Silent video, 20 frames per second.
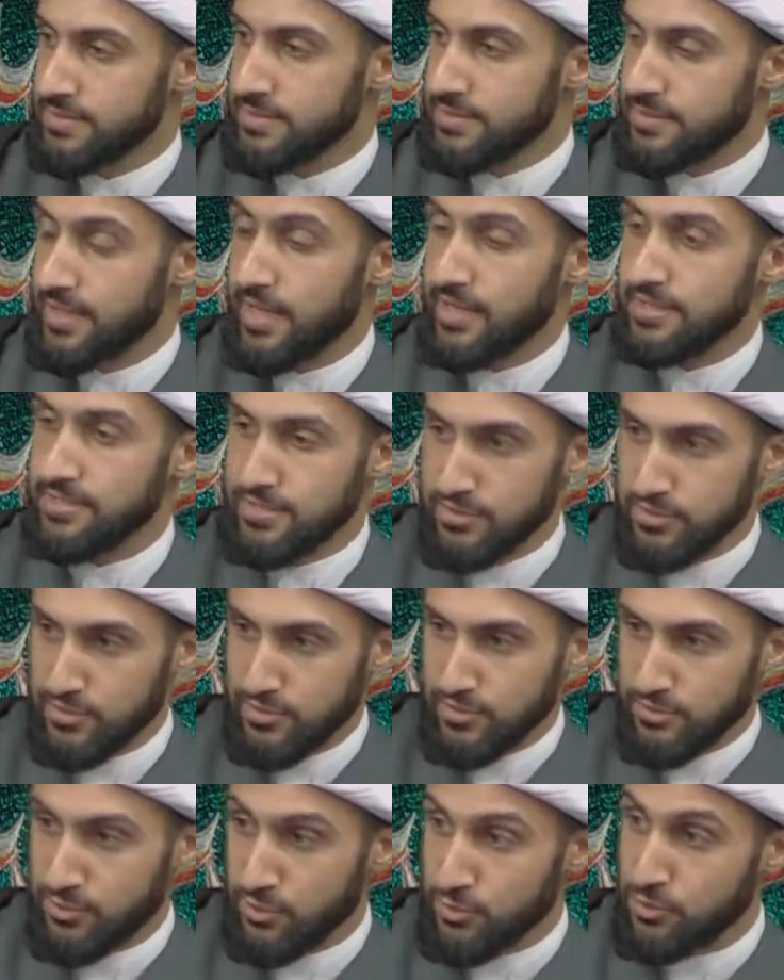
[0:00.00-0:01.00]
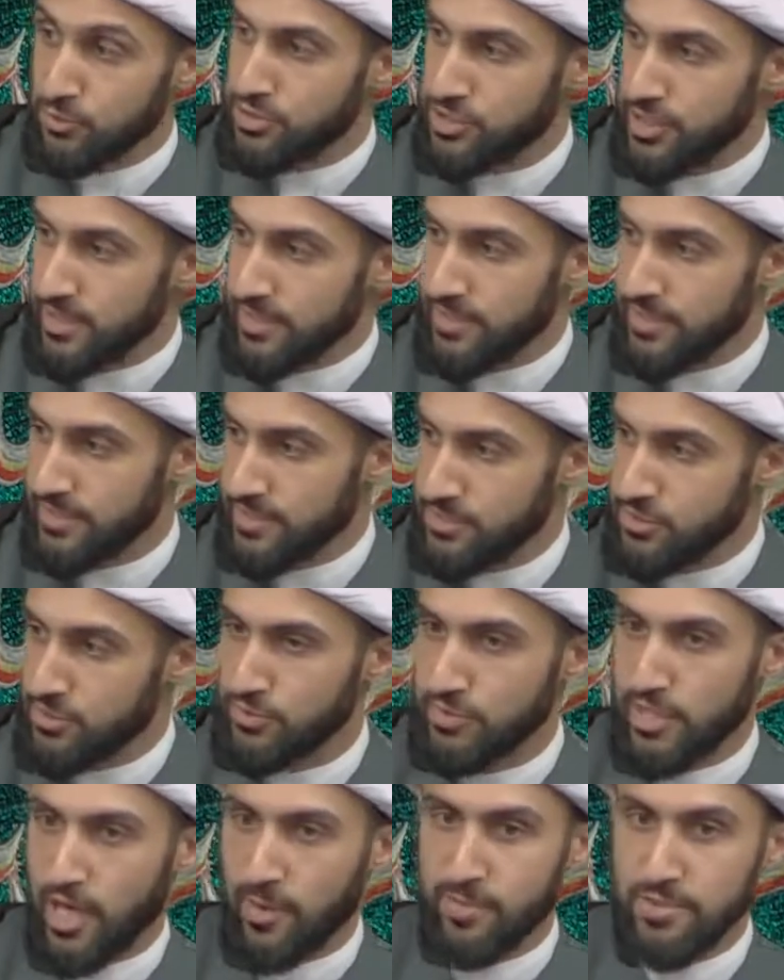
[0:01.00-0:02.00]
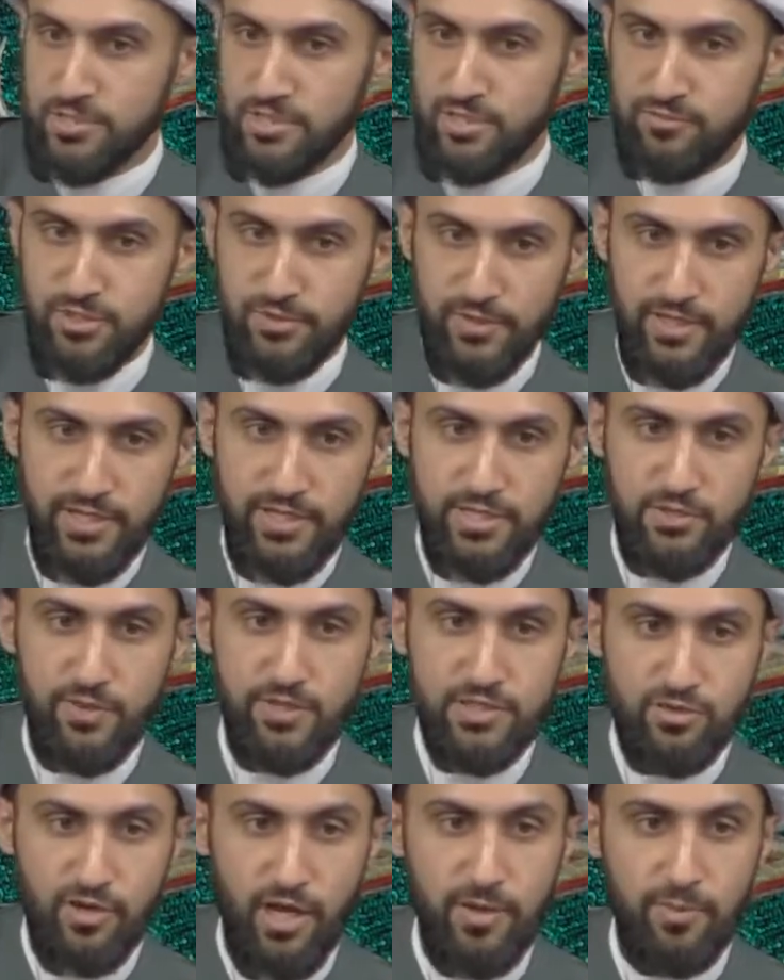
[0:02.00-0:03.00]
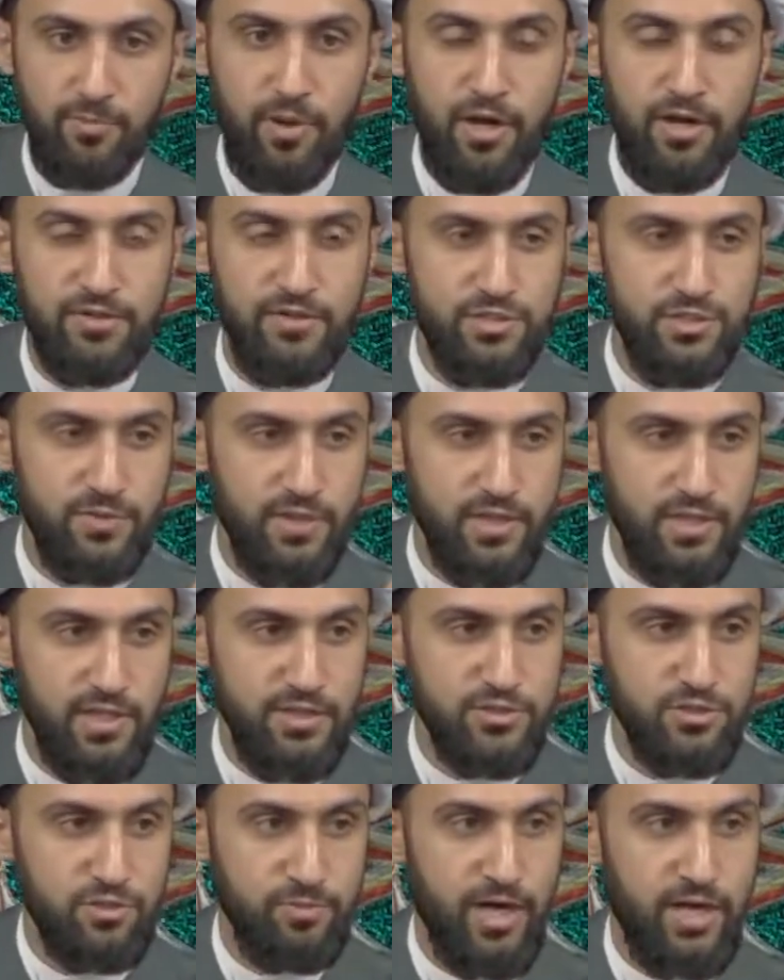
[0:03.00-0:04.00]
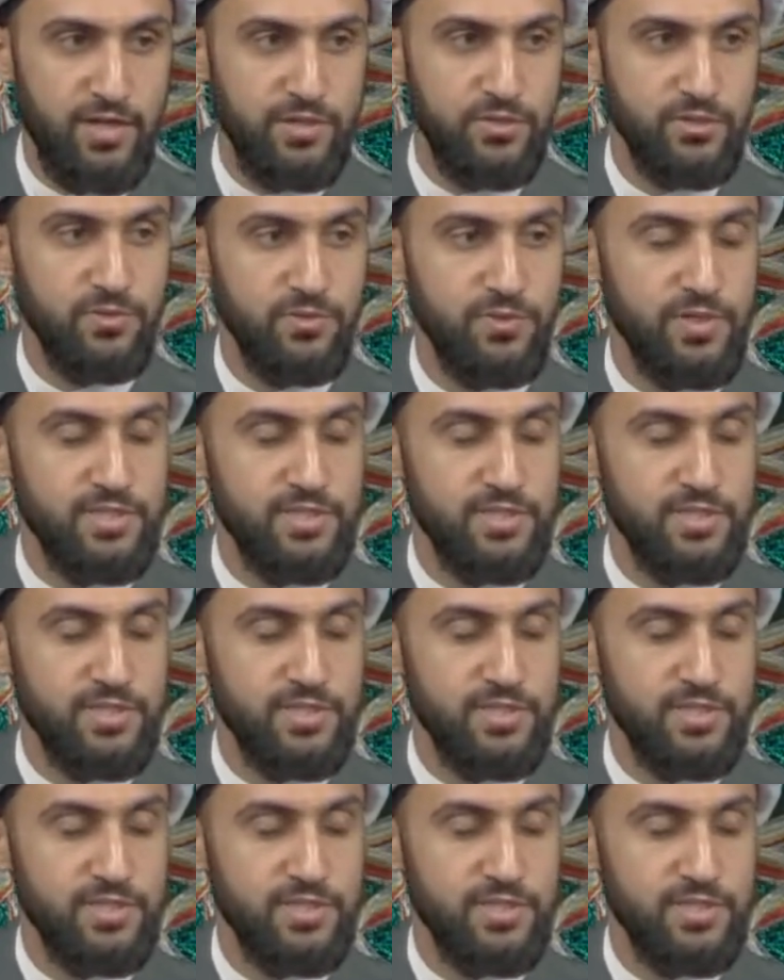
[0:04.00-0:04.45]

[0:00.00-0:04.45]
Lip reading: That to do Shirk is to do the opposite of Tawheed, to ascribe partners to Allah subhanahu wa